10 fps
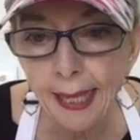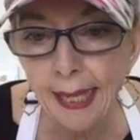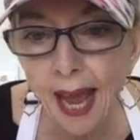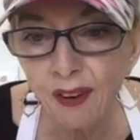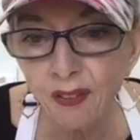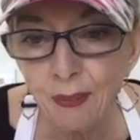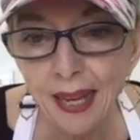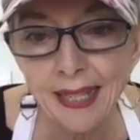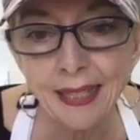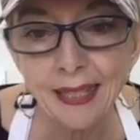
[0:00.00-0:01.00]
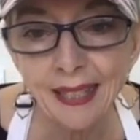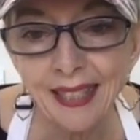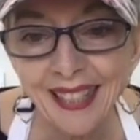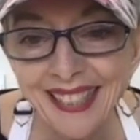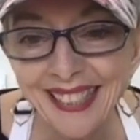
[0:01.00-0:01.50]
Yeah, hi from London.
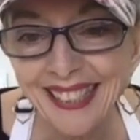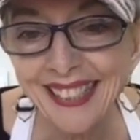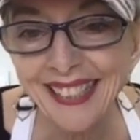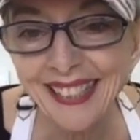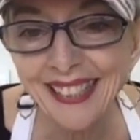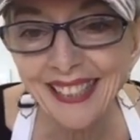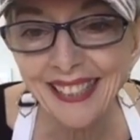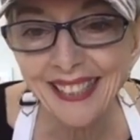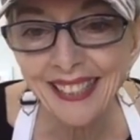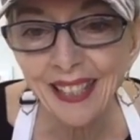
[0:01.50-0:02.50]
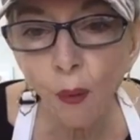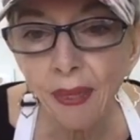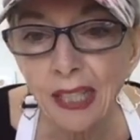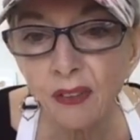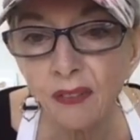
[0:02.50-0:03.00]
Oh,
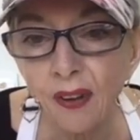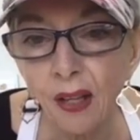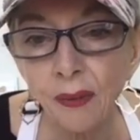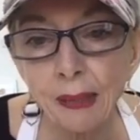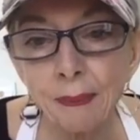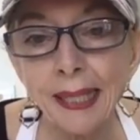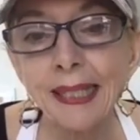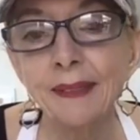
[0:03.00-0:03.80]
thanks for following me.